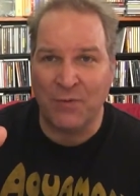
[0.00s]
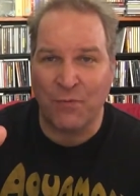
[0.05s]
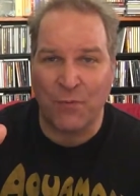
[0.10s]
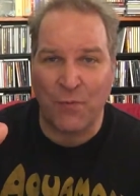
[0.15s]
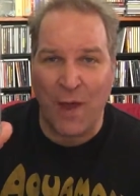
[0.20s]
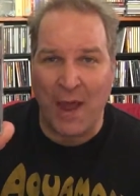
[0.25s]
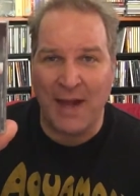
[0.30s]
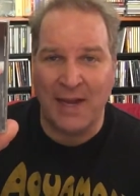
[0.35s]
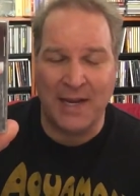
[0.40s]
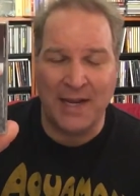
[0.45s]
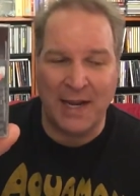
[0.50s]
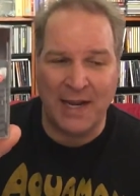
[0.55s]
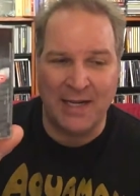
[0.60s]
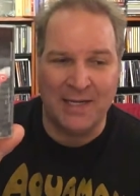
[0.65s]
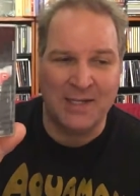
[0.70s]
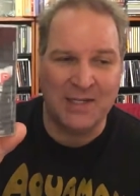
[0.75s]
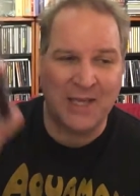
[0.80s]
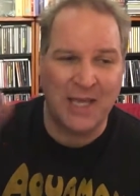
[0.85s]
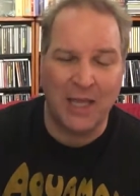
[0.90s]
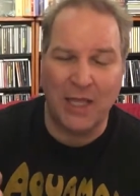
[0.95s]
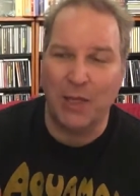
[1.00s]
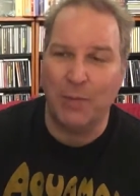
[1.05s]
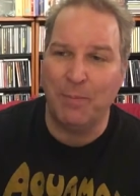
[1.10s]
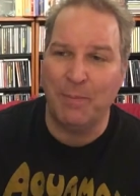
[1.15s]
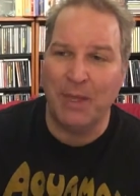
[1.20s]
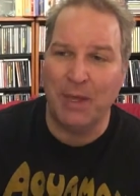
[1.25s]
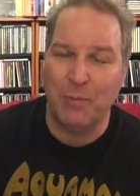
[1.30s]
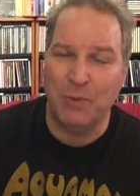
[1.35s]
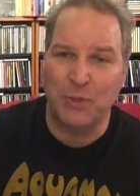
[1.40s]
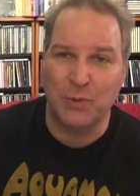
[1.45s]
Friday Night Is Killing
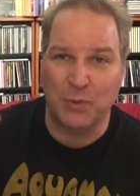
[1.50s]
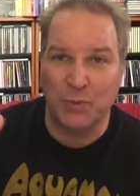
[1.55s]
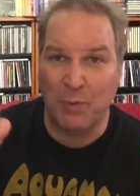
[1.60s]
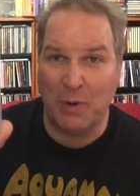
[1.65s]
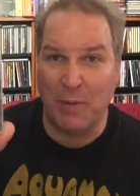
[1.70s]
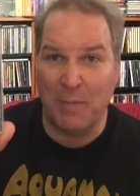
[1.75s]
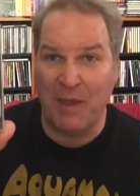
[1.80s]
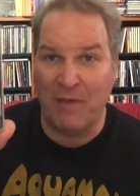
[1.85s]
Me, which was one of